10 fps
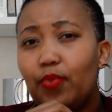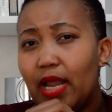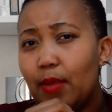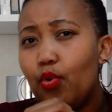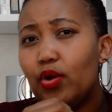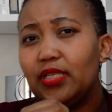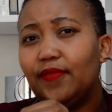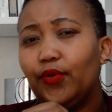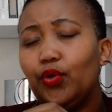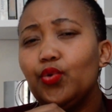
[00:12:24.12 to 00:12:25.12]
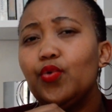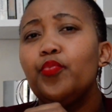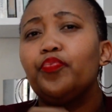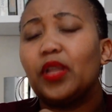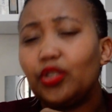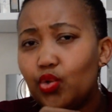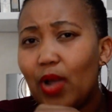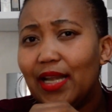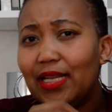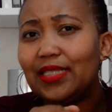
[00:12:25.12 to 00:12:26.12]
important for you to
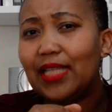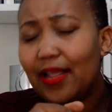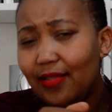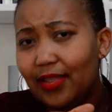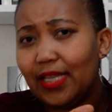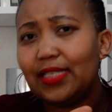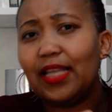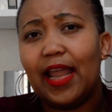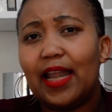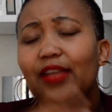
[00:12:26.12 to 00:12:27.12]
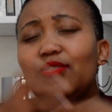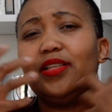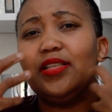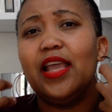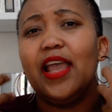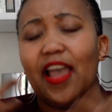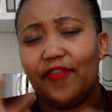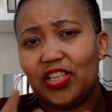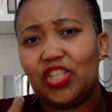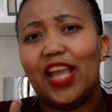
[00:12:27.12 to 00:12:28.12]
understand these and actually have
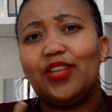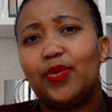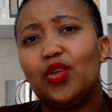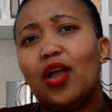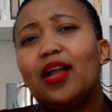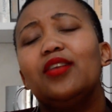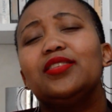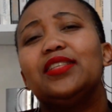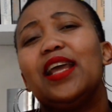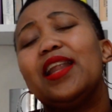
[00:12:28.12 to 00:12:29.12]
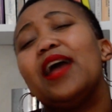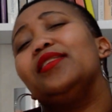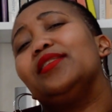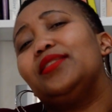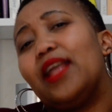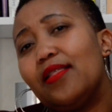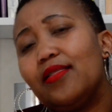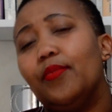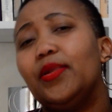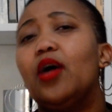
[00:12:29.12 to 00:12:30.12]
a chat with your accountant and understand
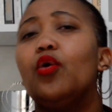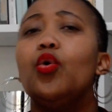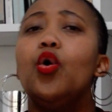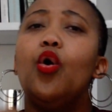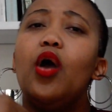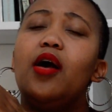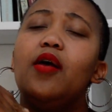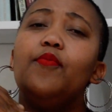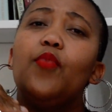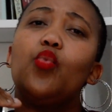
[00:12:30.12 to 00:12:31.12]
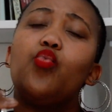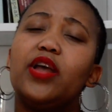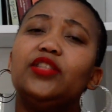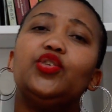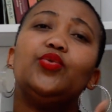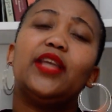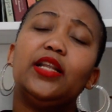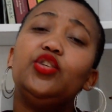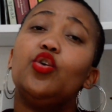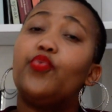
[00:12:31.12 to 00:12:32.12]
them. Now once you
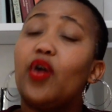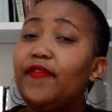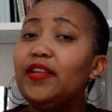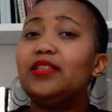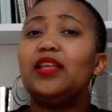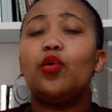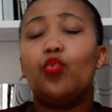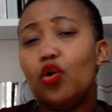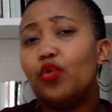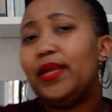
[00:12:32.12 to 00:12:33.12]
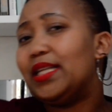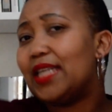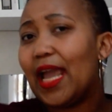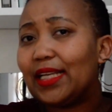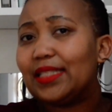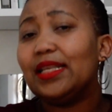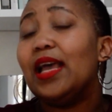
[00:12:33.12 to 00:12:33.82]
get your profit, there will be tax